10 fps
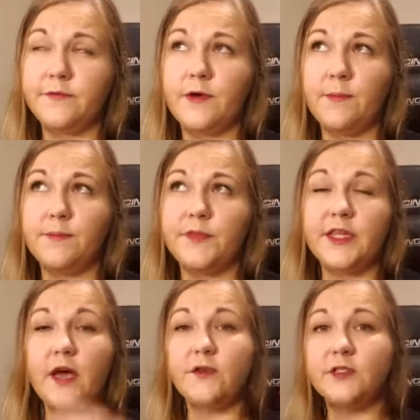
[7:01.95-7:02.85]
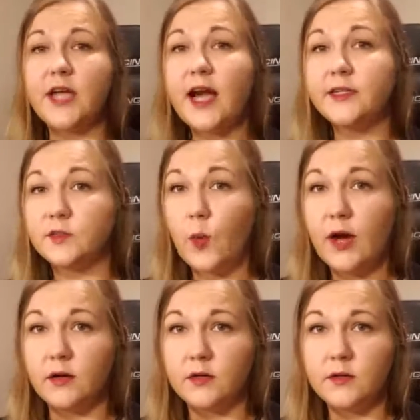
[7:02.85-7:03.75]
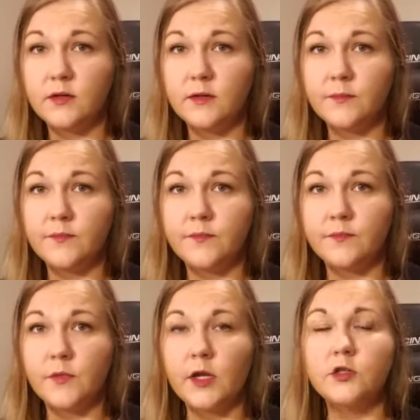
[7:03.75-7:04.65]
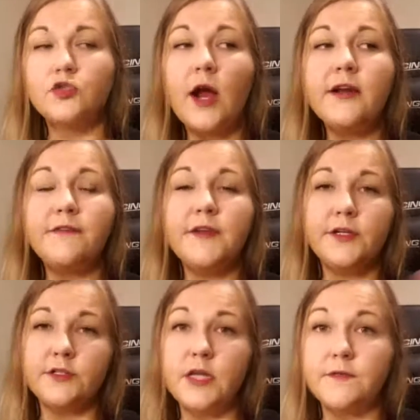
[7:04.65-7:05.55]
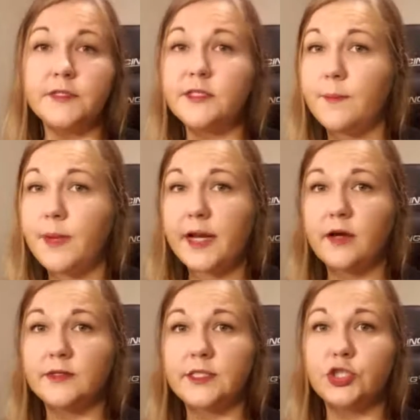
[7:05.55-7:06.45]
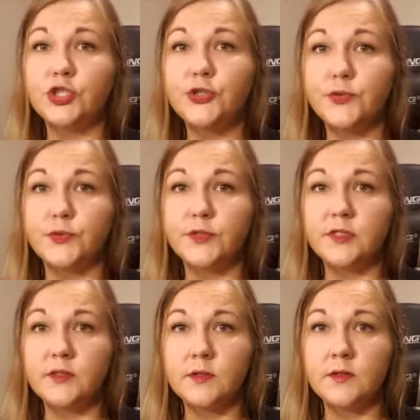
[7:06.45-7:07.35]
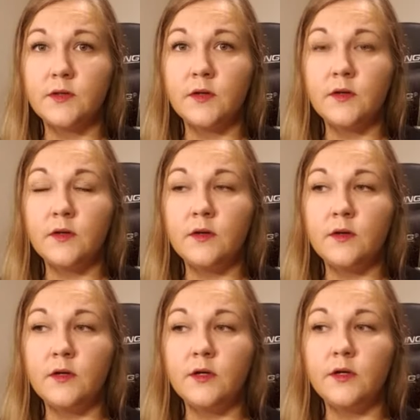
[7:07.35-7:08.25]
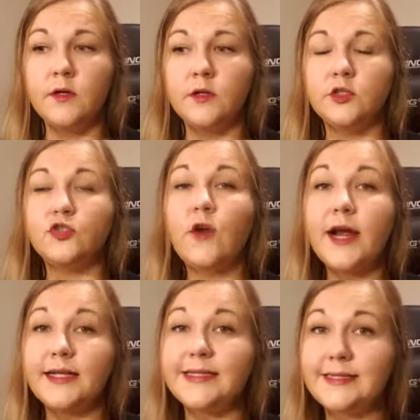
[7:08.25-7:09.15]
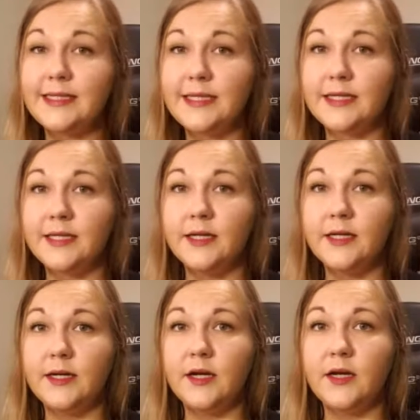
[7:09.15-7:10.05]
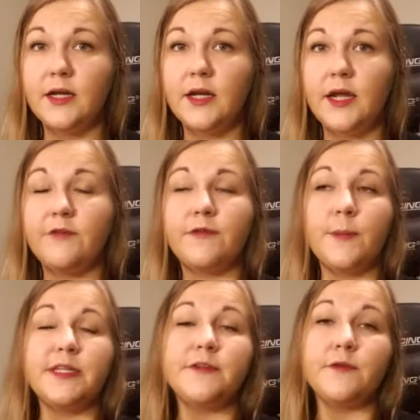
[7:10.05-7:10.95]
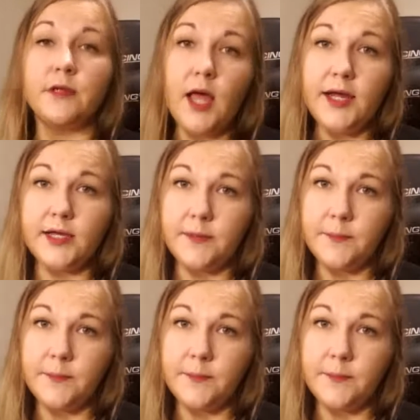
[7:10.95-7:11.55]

from the other side as well. Try to fit yourself in somebody else's shoes. Try to see it from a different light.